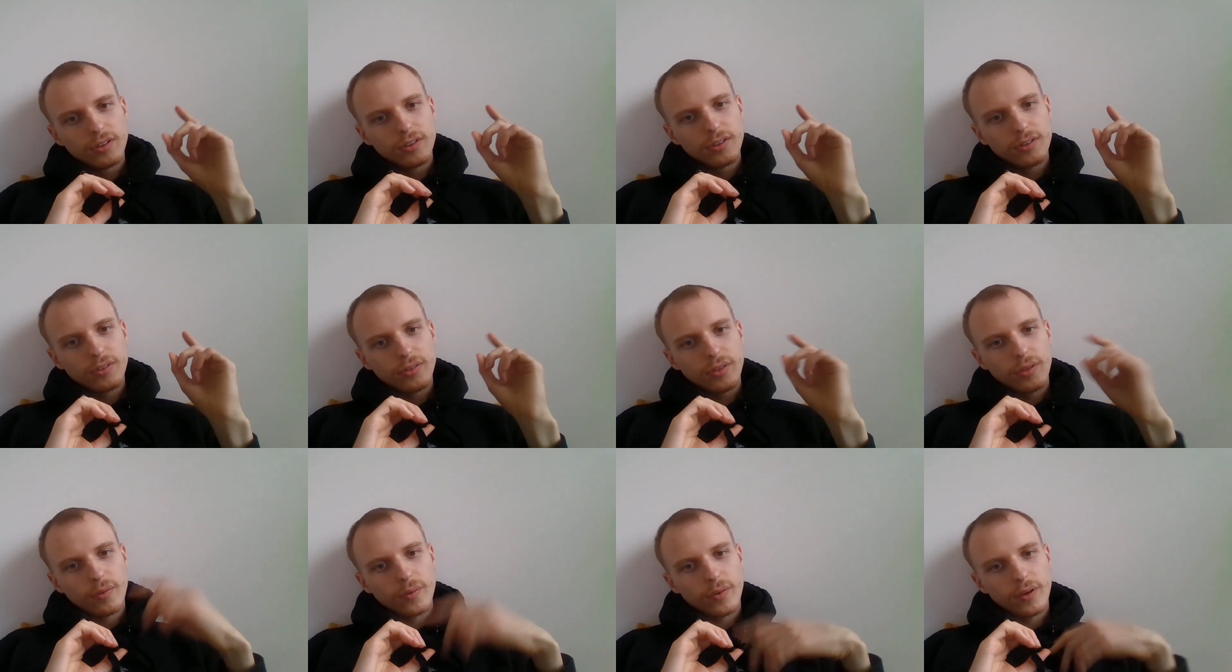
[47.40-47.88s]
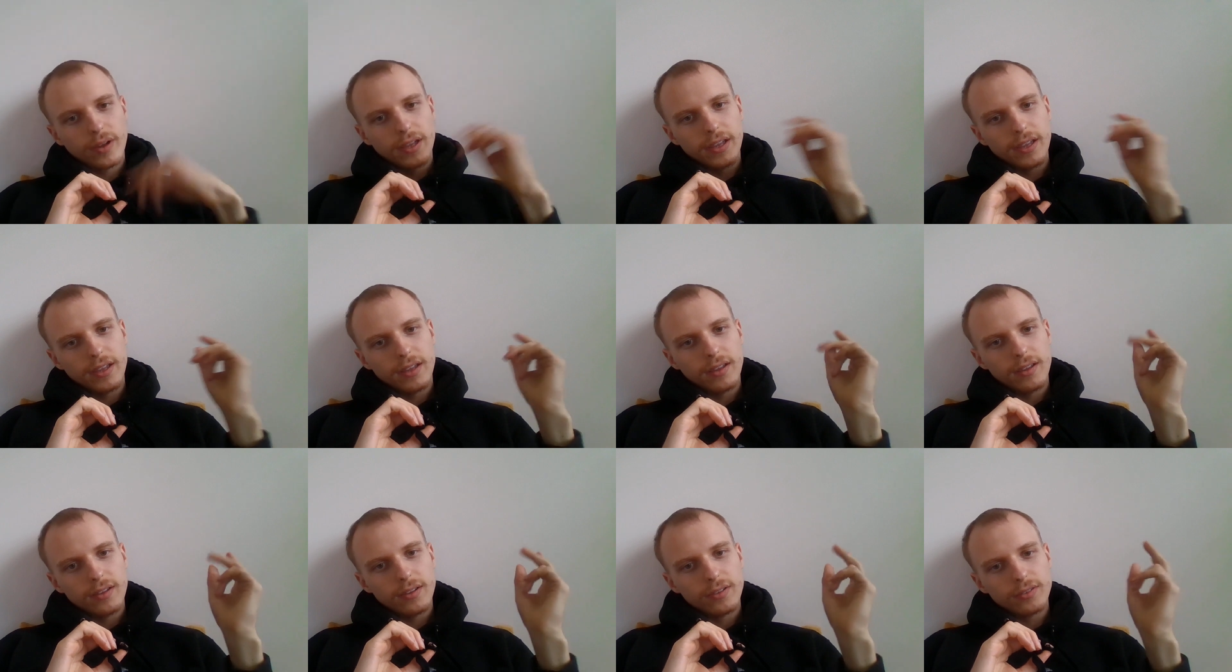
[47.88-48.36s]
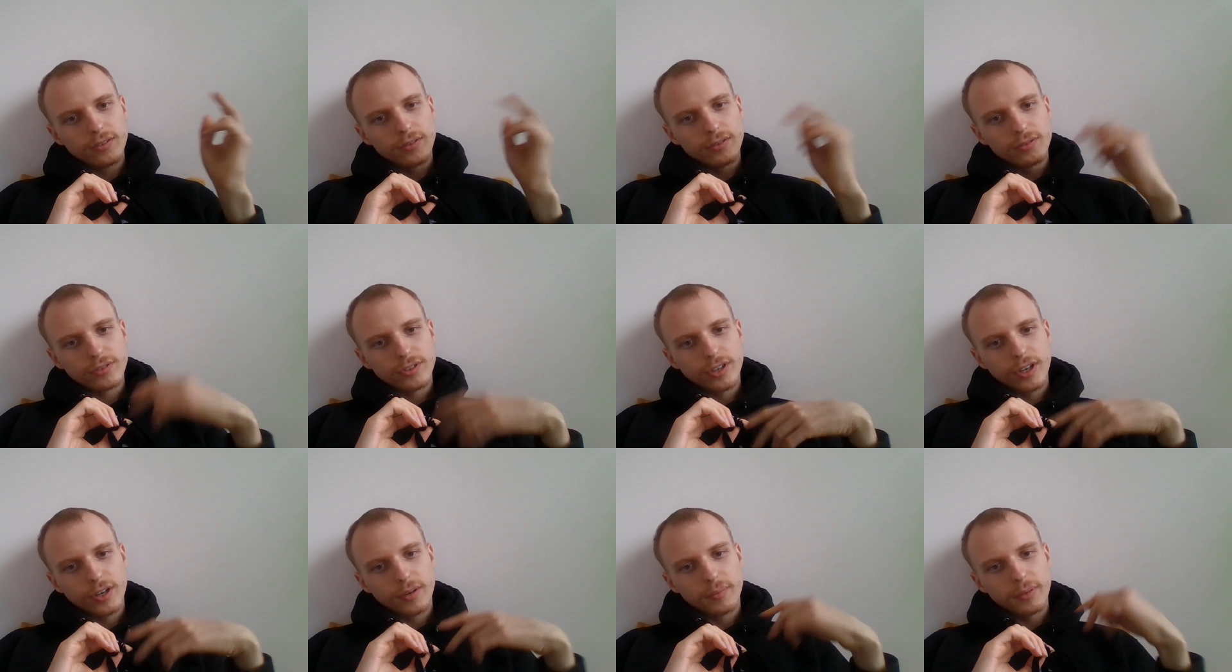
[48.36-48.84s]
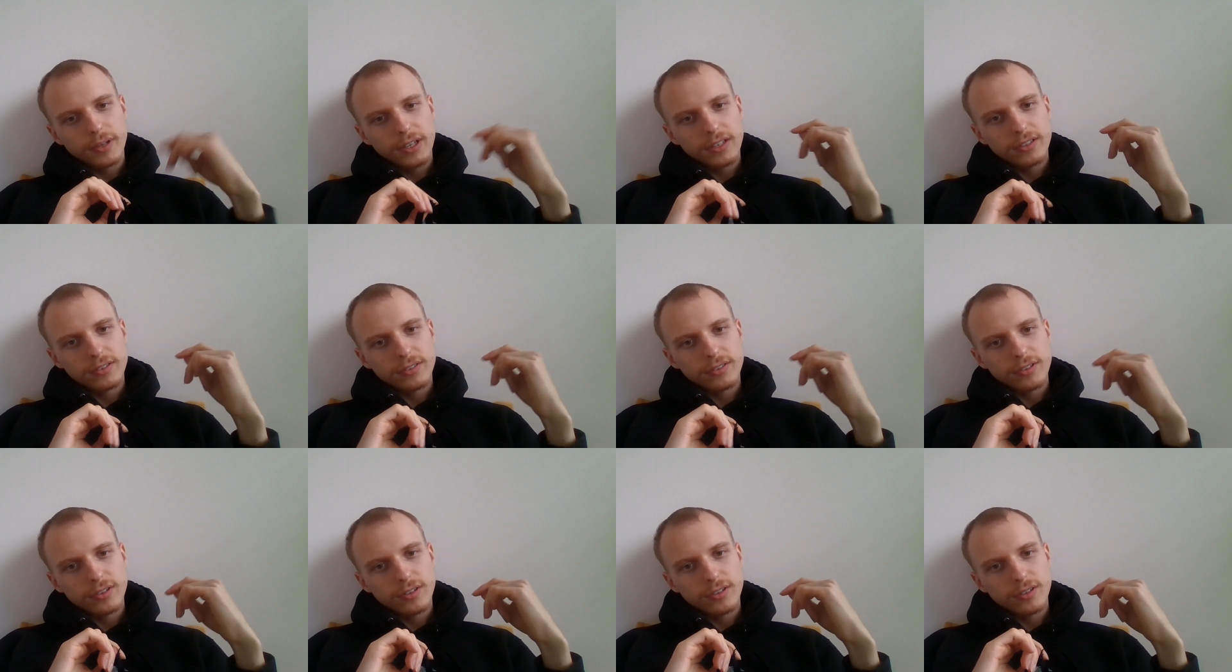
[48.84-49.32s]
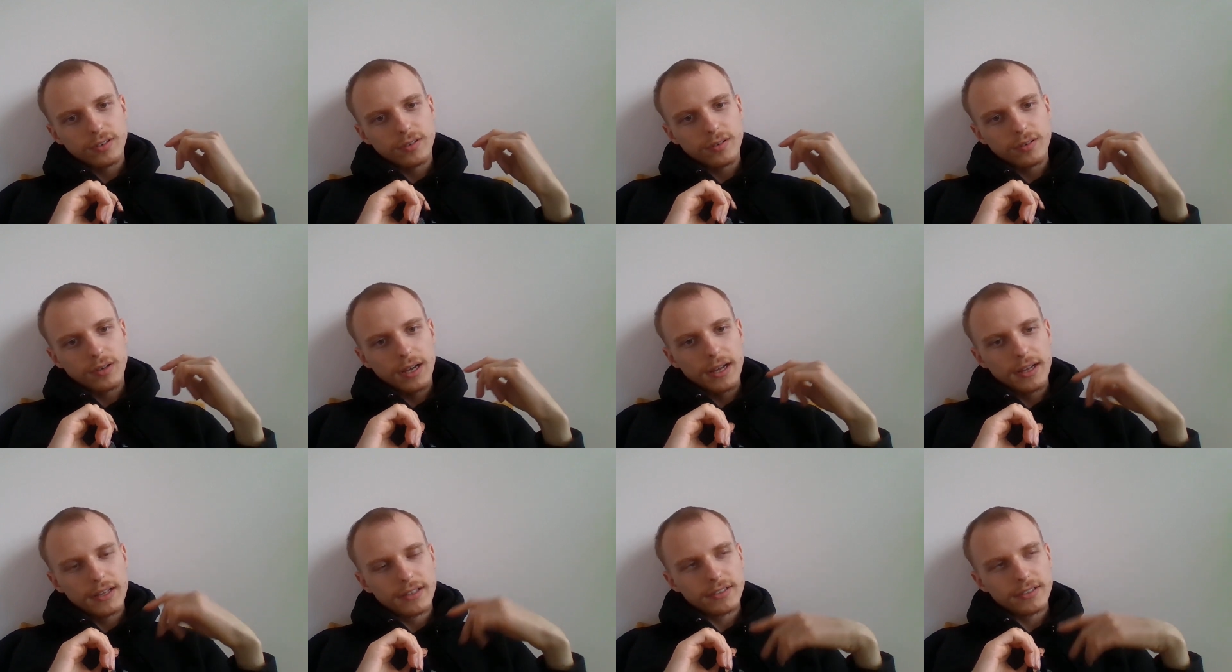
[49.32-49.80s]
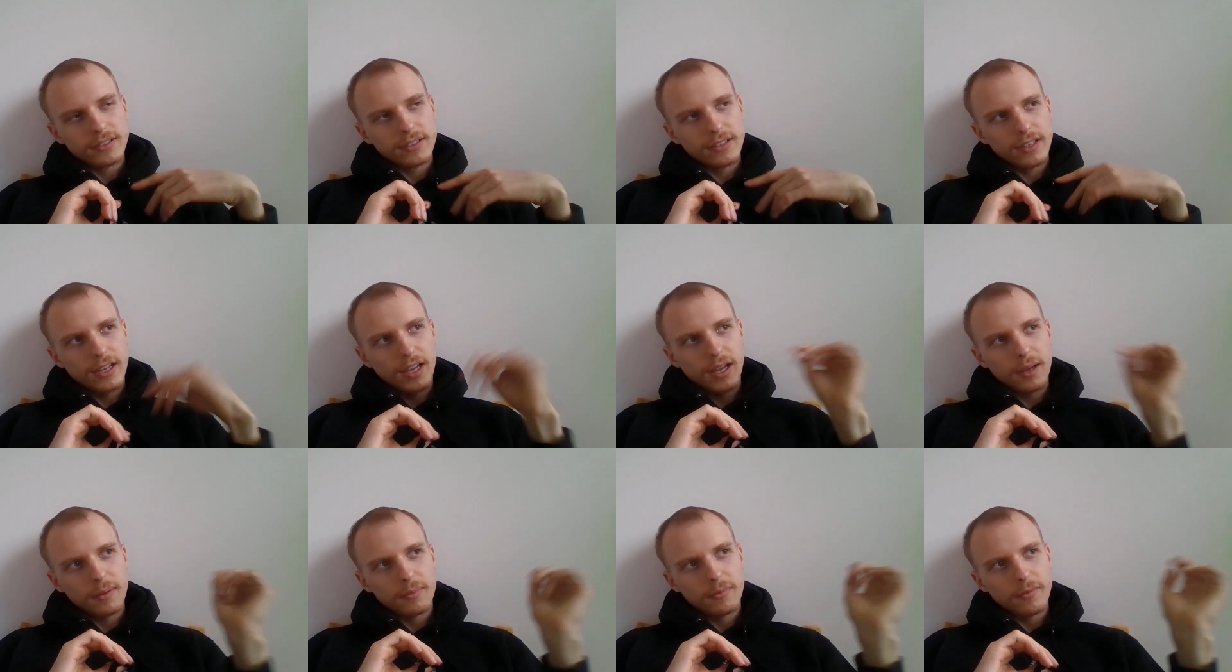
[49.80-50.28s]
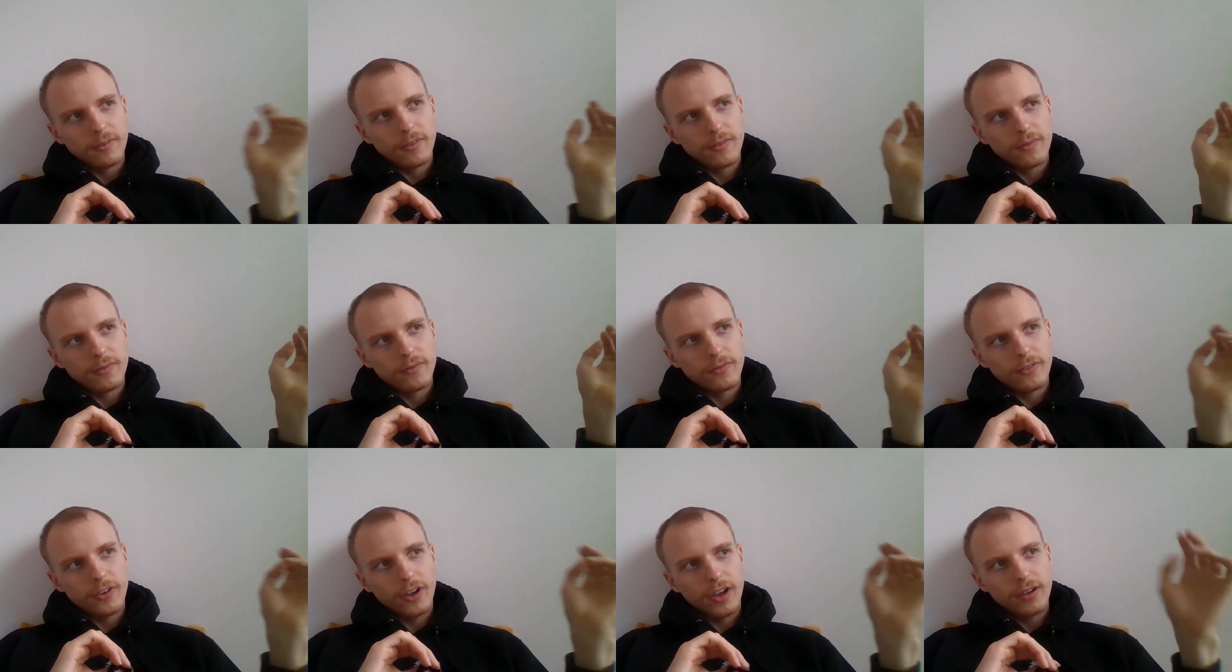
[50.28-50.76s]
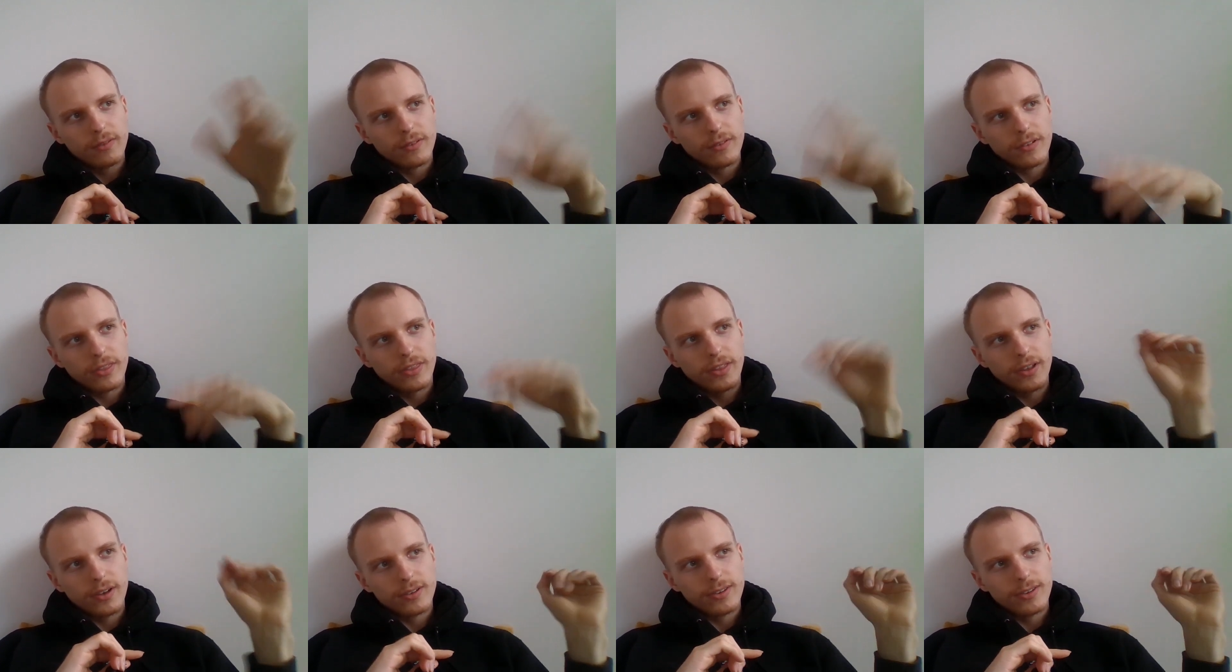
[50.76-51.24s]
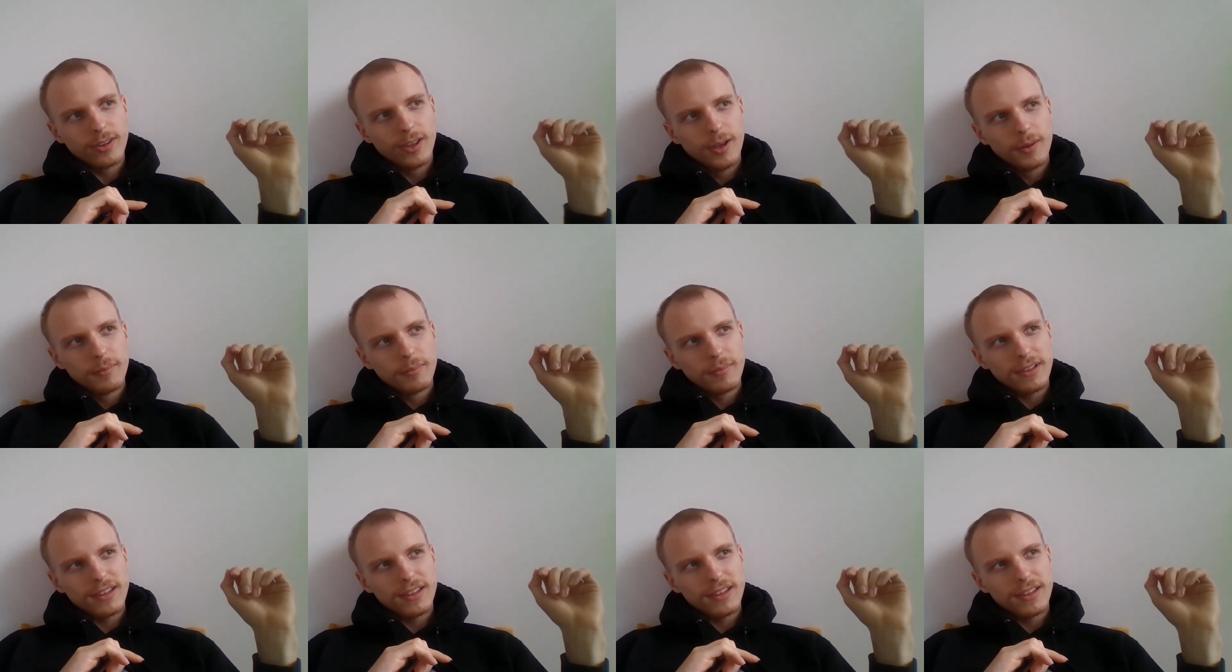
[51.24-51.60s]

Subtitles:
3, Zootopia 2. Honestly, I'm fine with those.